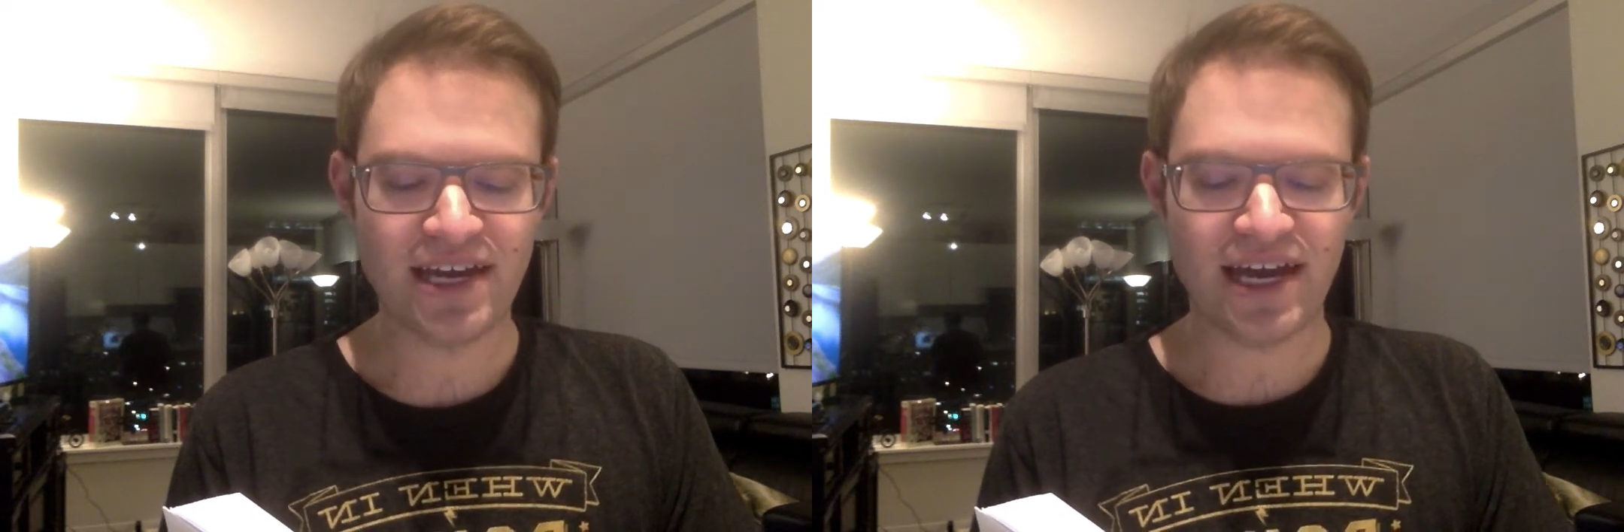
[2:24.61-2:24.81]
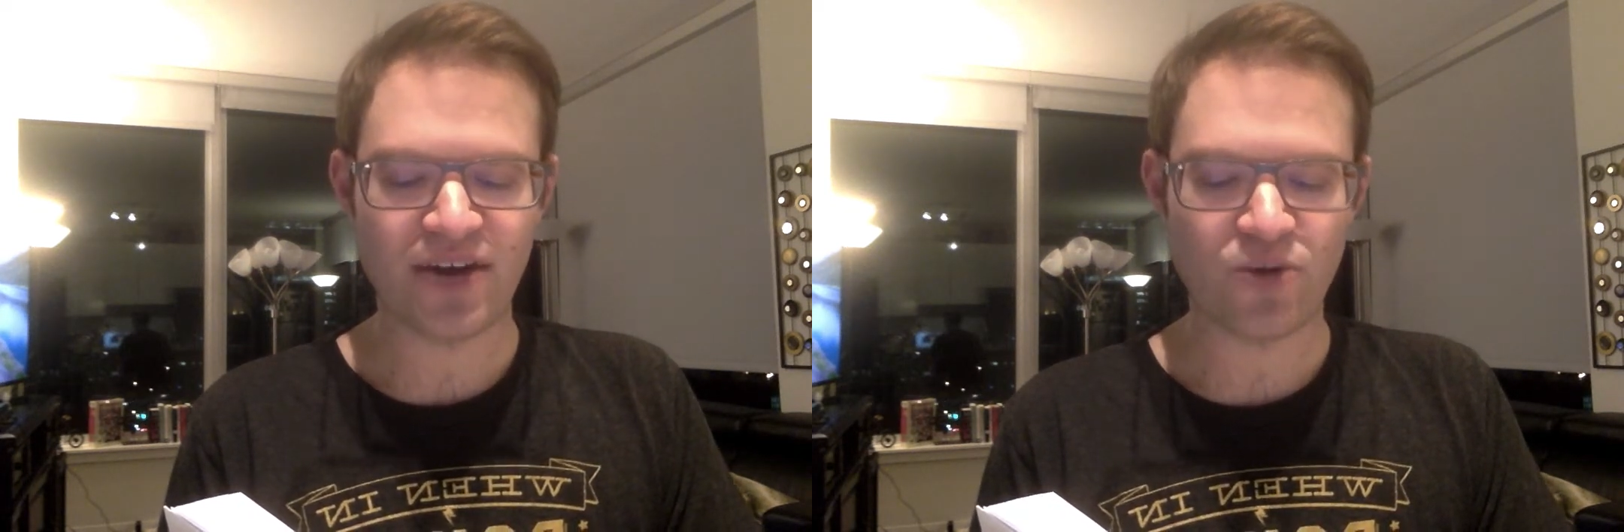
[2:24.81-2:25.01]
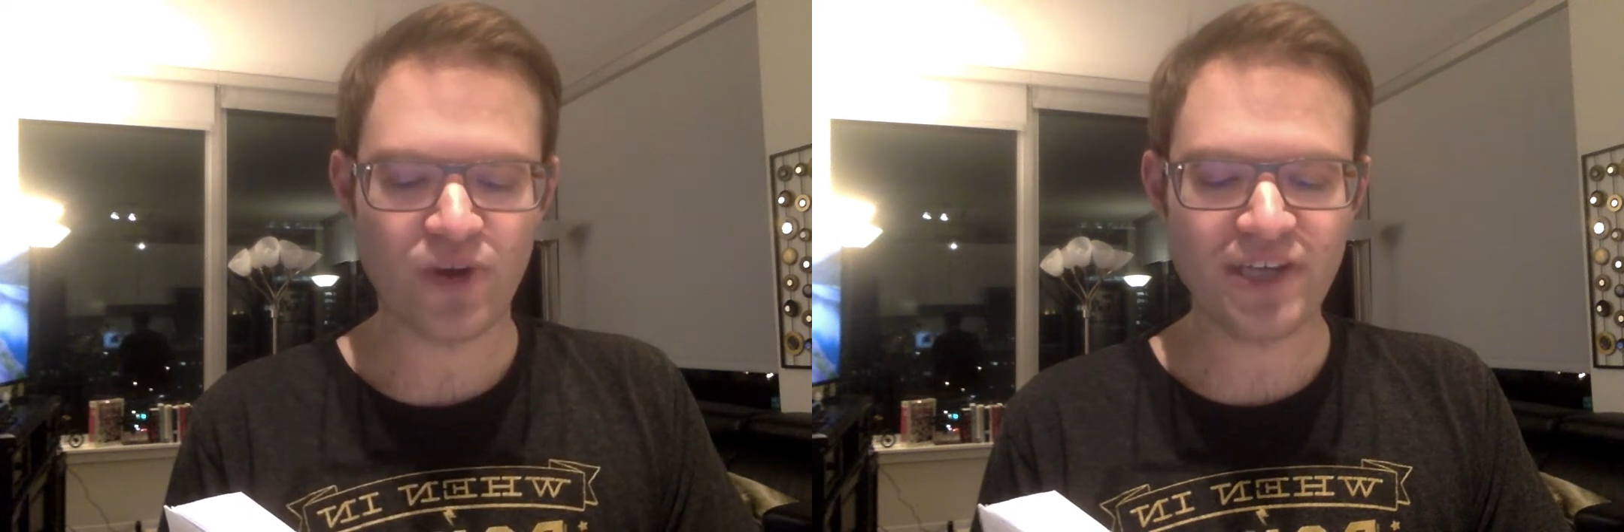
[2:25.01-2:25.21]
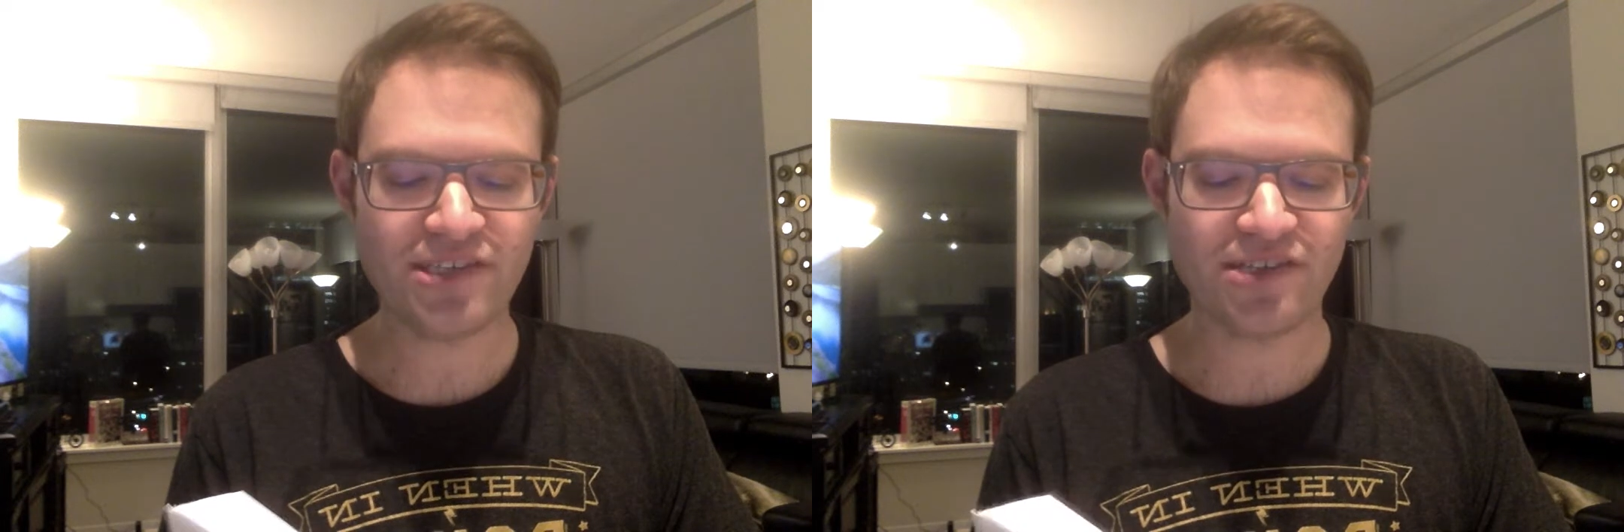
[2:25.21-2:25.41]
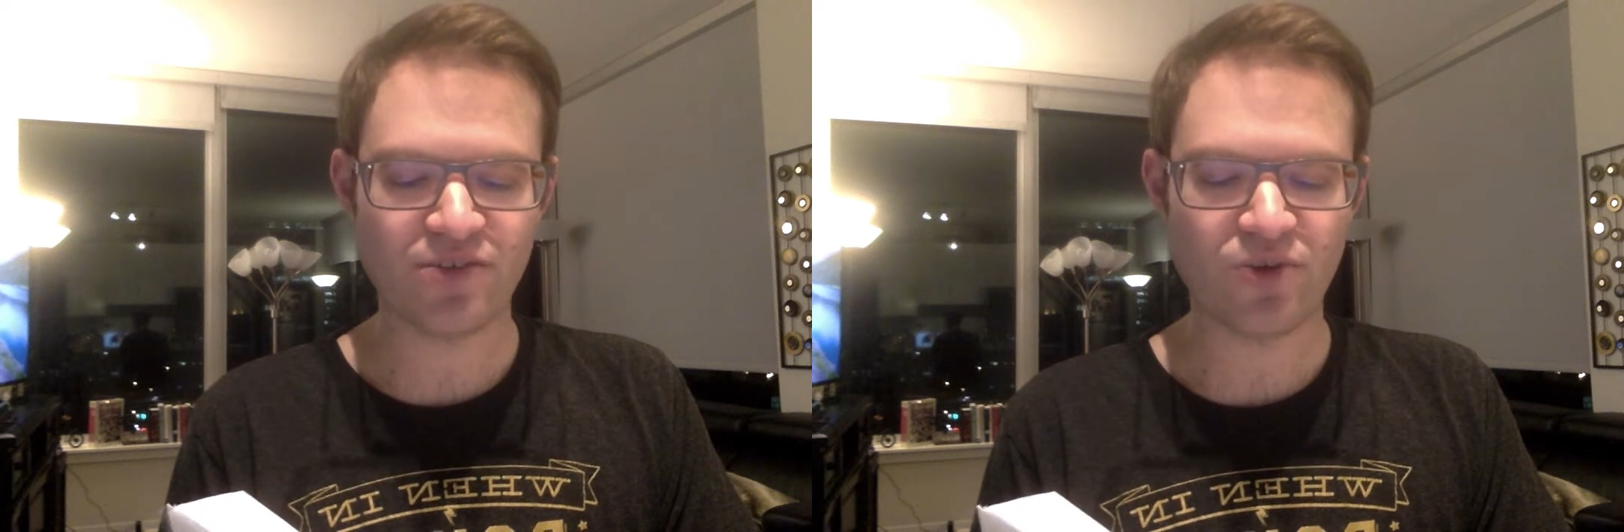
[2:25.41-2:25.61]
and erase
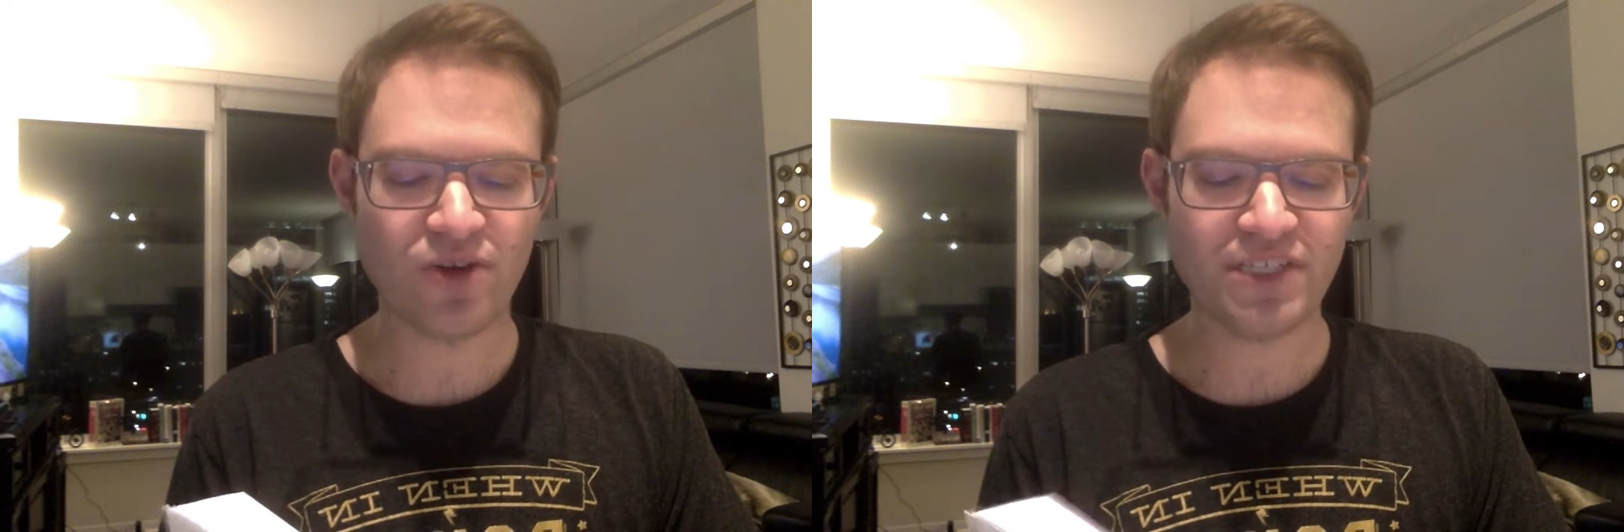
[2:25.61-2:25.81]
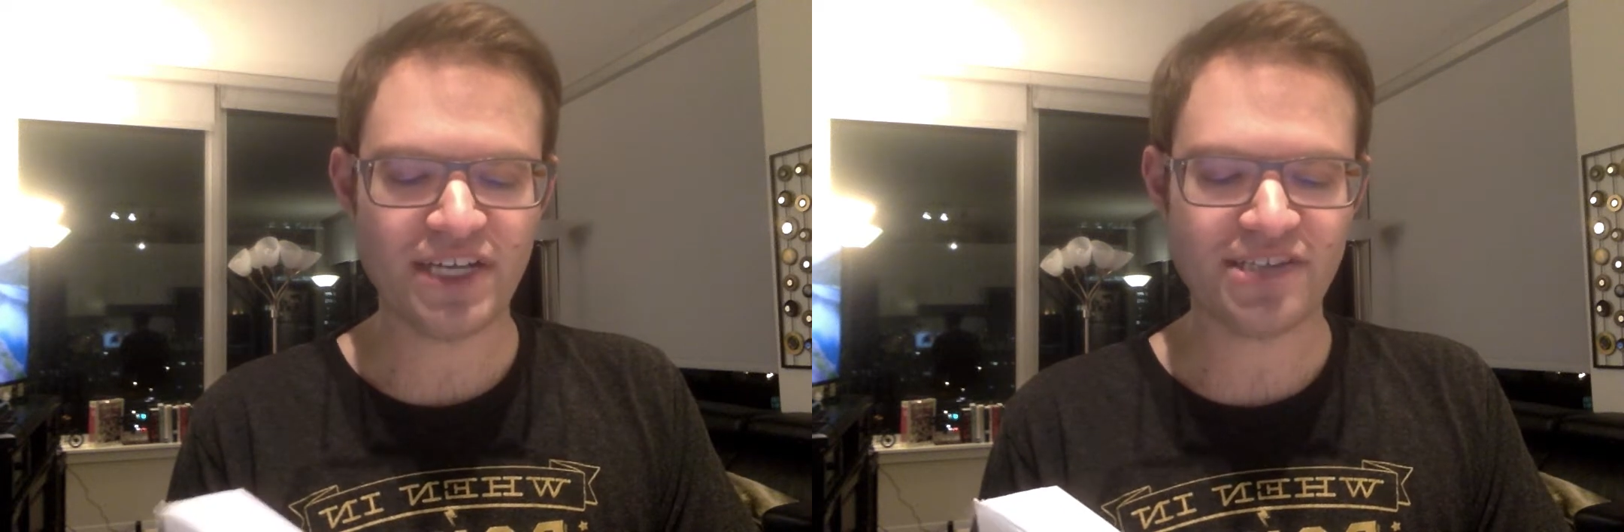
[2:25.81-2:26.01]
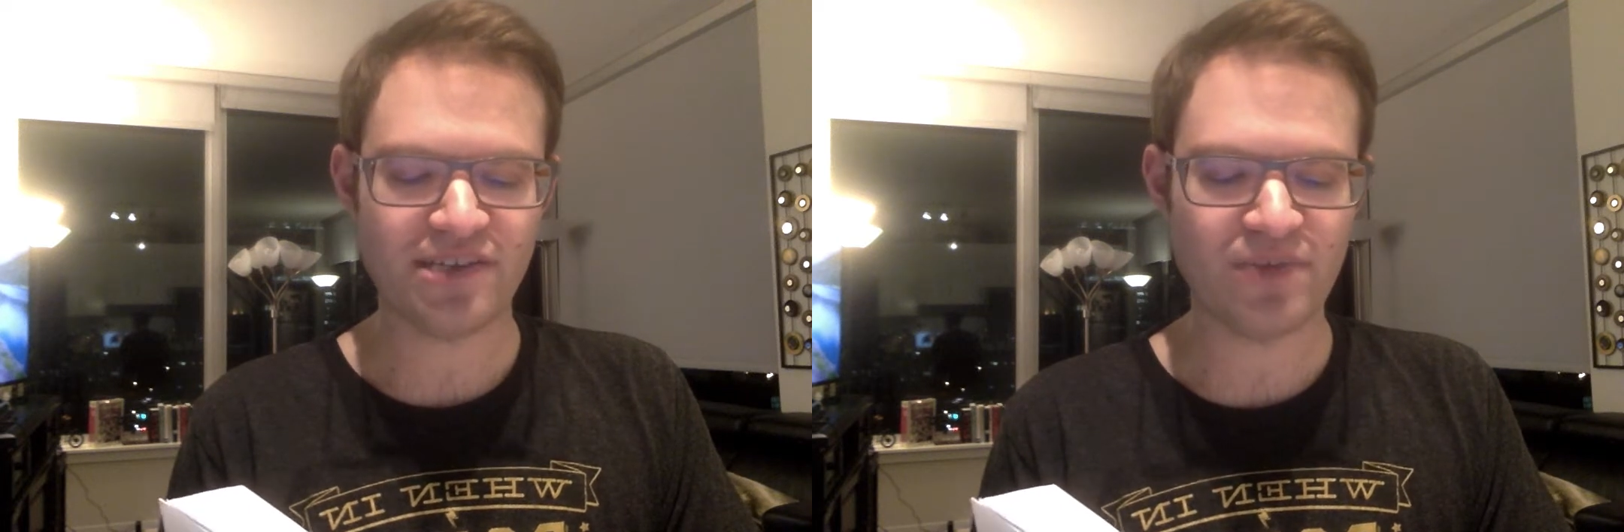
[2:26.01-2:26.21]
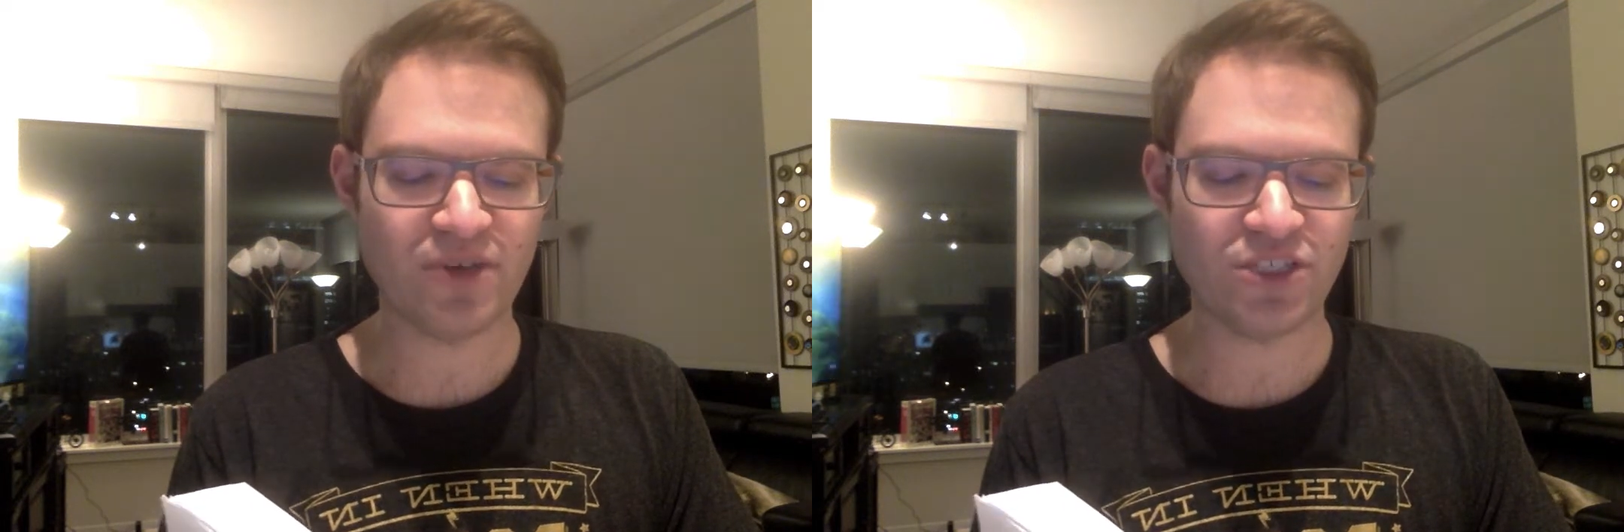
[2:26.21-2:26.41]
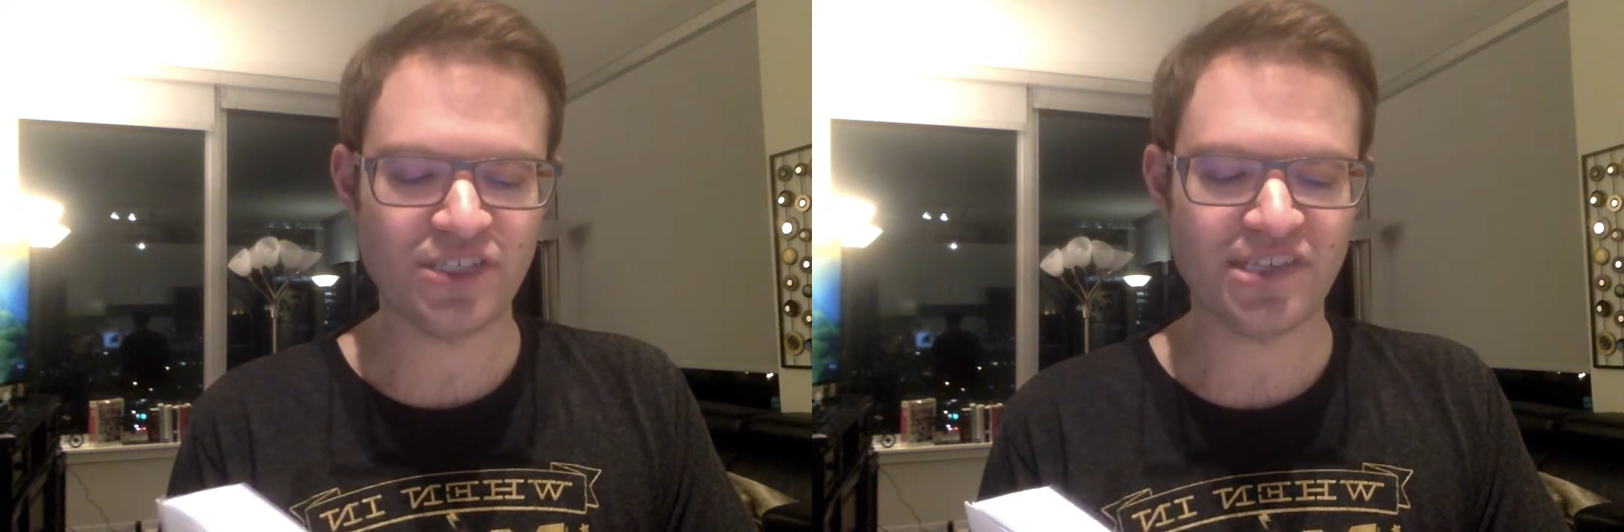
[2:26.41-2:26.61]
the grotesque emotions